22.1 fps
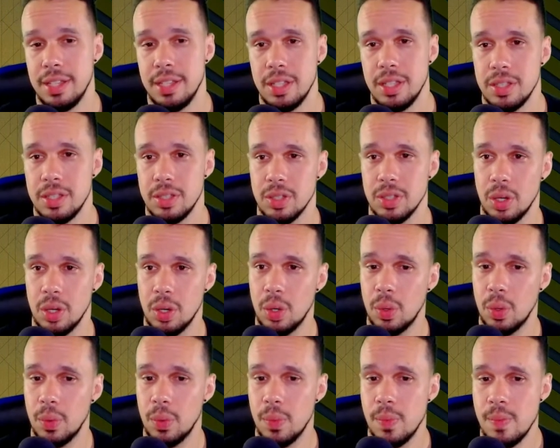So
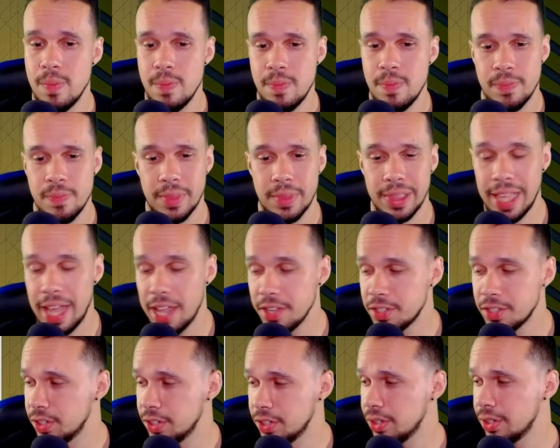
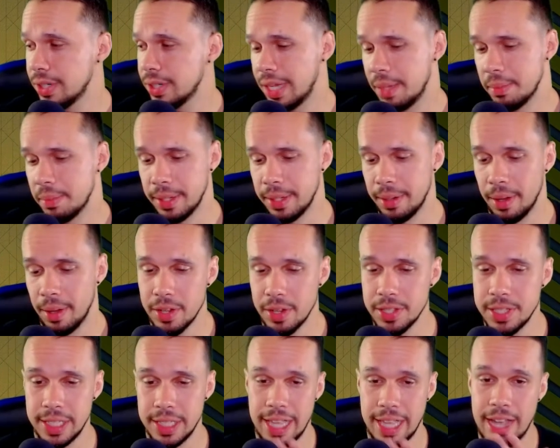last year,
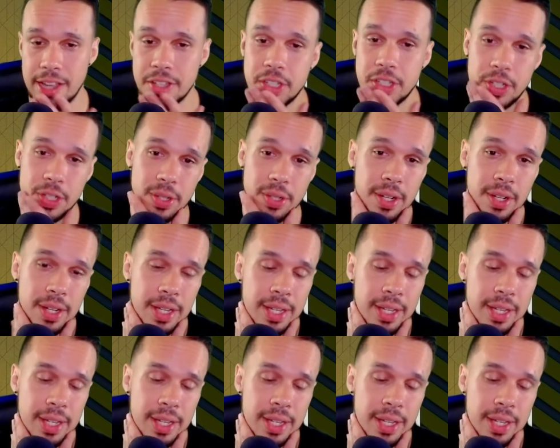last year,